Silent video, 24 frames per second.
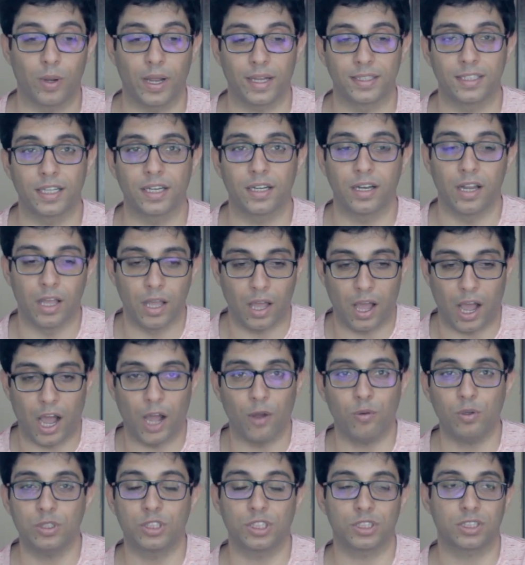and then
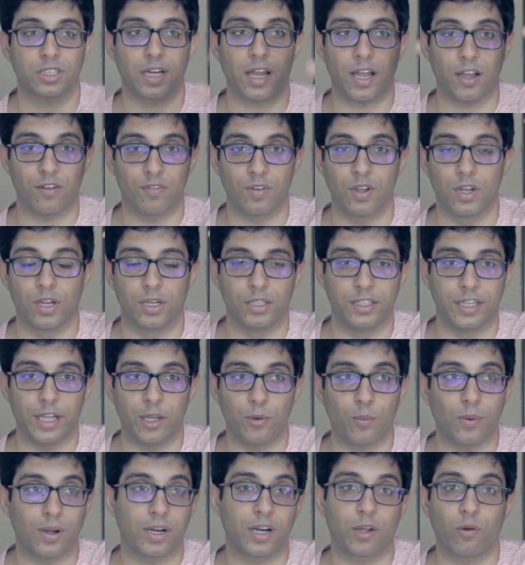I would just have
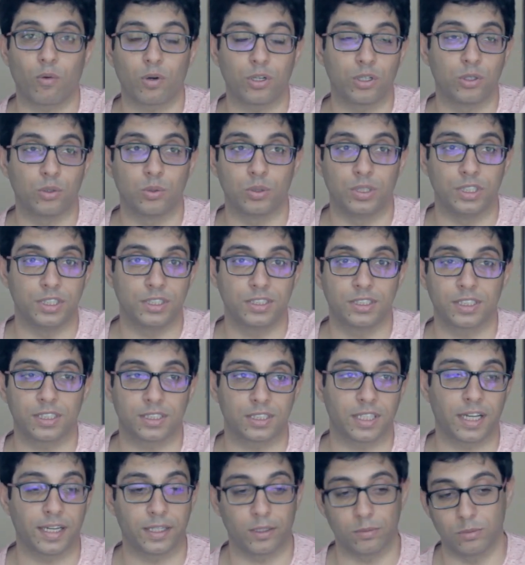day 1 I want to do these
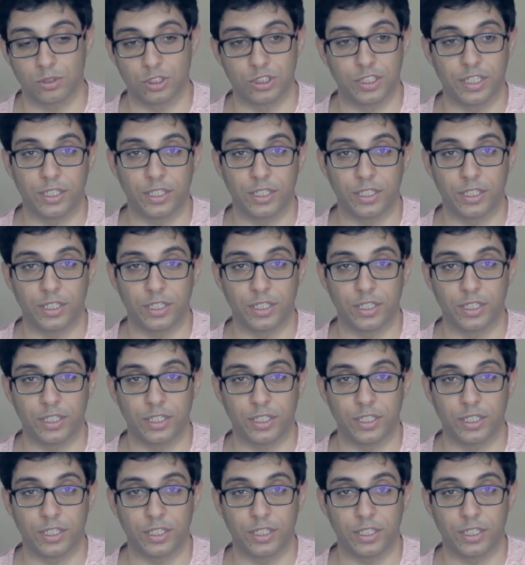6 items,